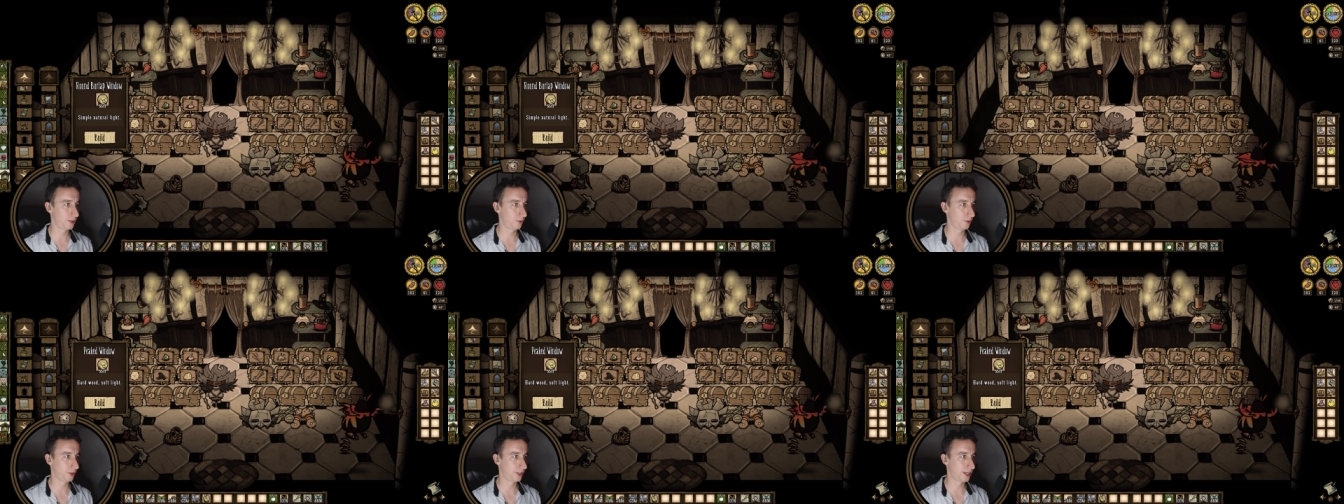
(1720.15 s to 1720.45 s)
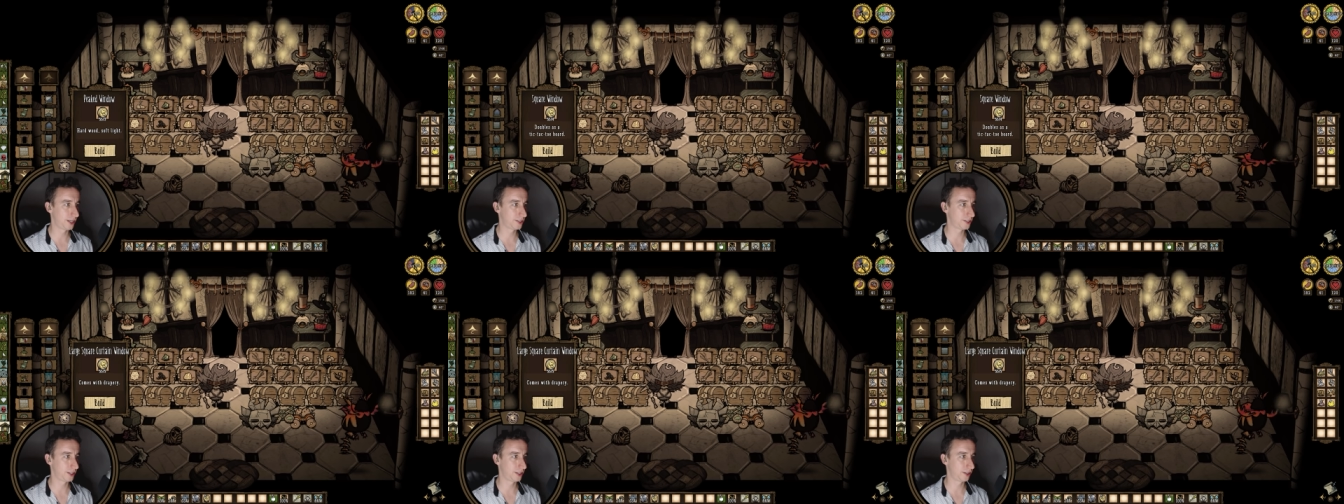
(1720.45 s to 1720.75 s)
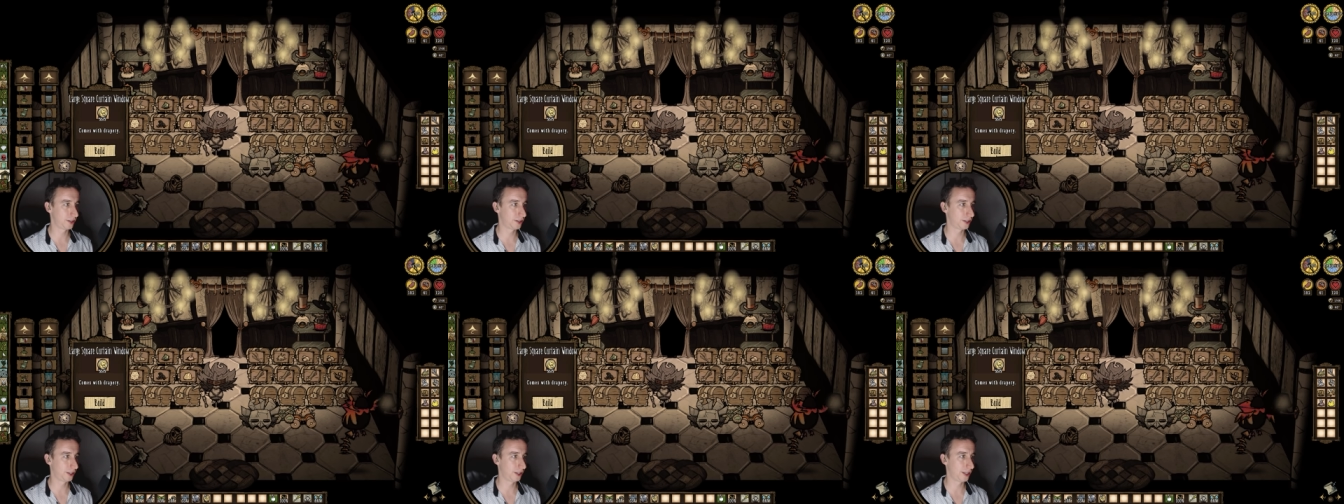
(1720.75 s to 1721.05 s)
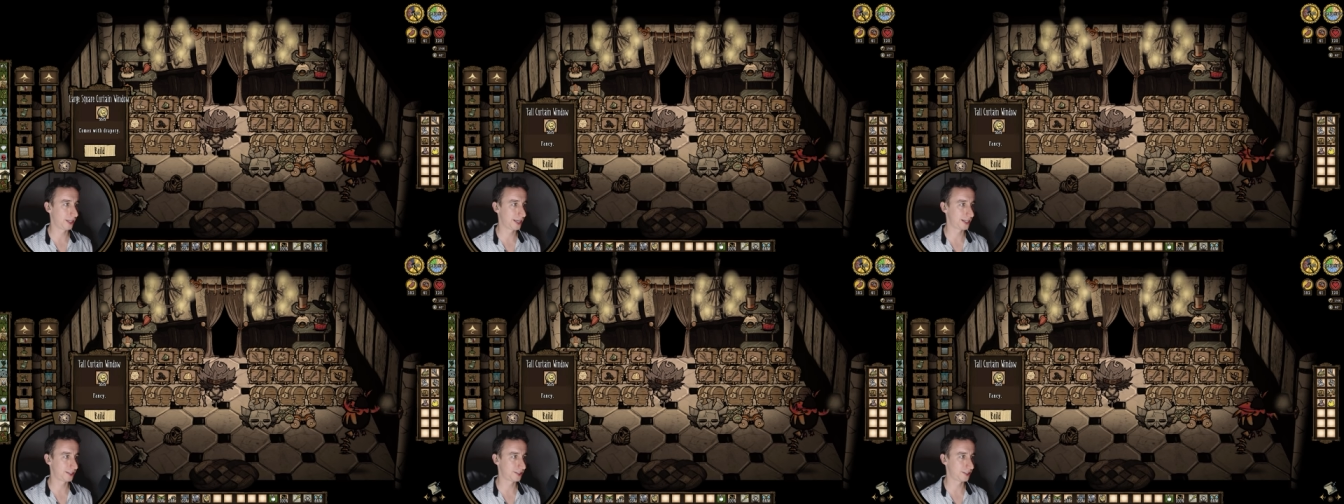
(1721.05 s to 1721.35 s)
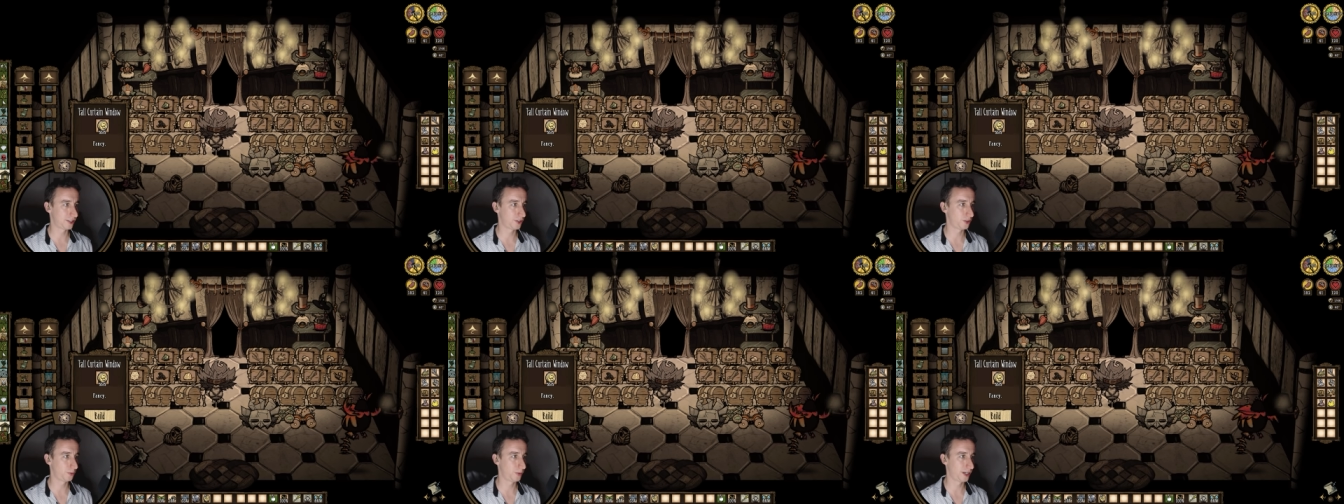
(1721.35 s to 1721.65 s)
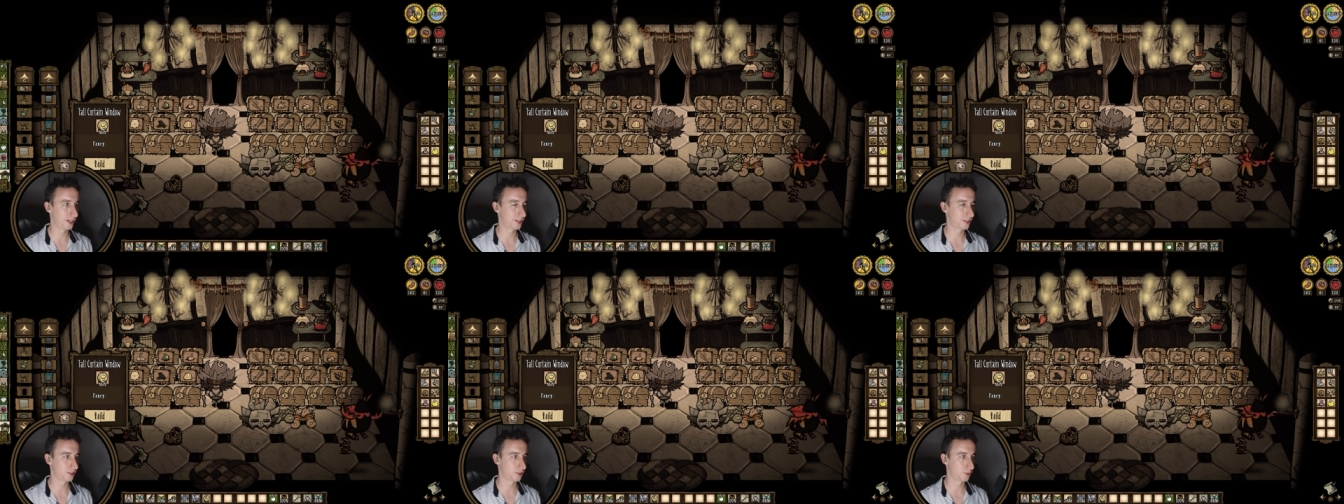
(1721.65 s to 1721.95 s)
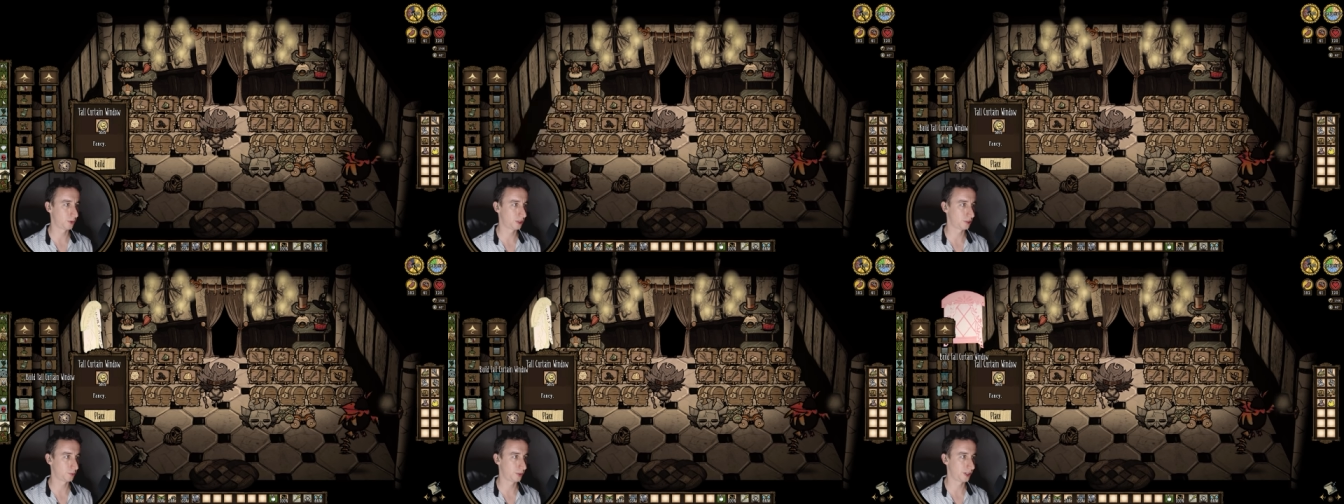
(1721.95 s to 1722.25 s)
utilizing the light situation
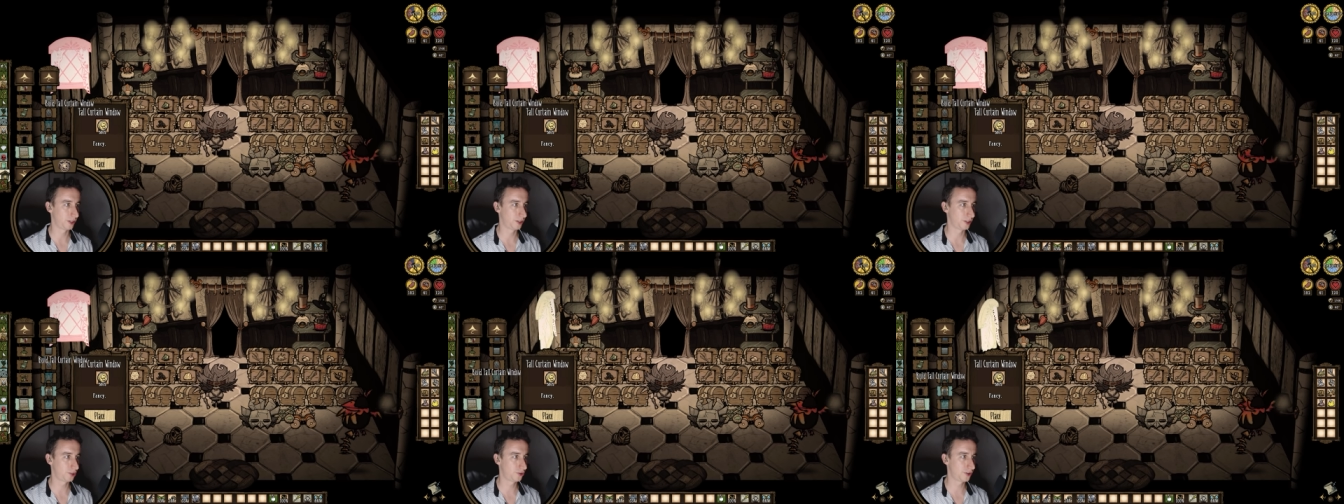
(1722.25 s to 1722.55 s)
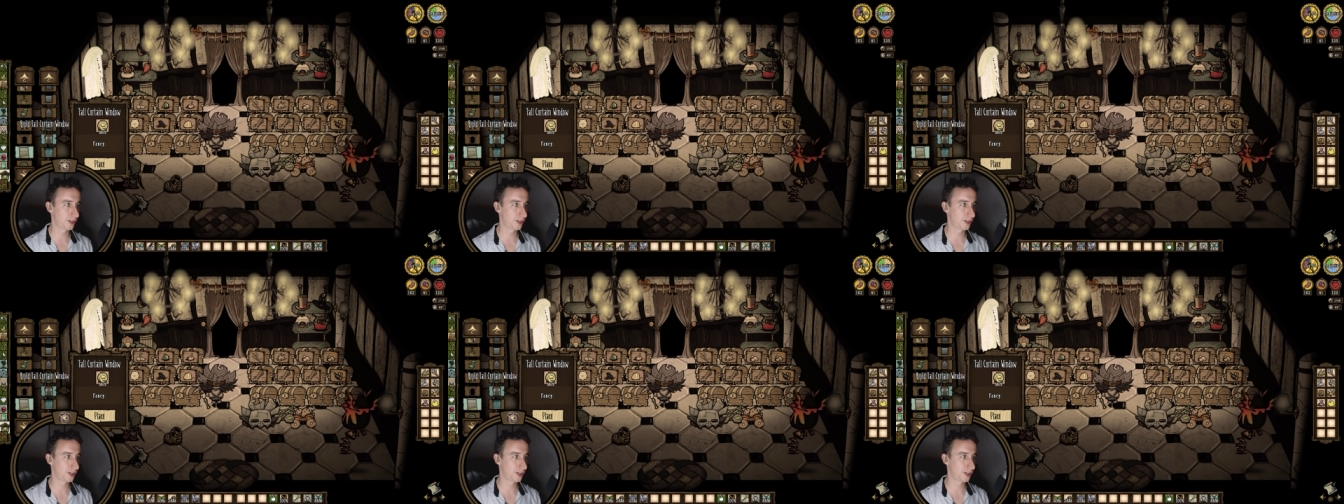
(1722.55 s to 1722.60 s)
as well as we could.